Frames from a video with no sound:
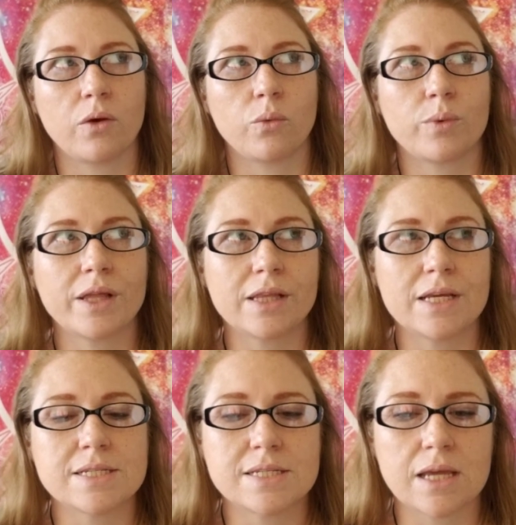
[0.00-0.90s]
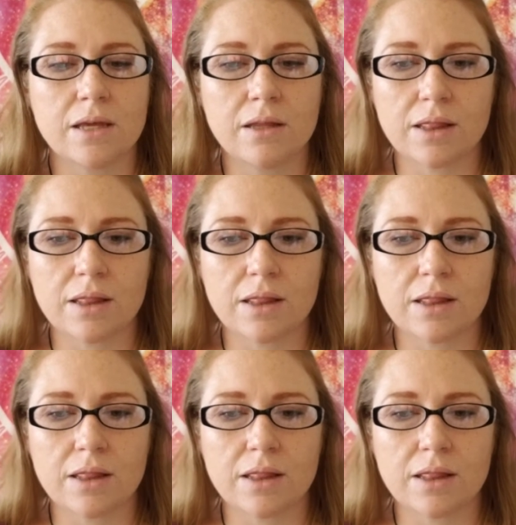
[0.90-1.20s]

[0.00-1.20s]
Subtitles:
releasing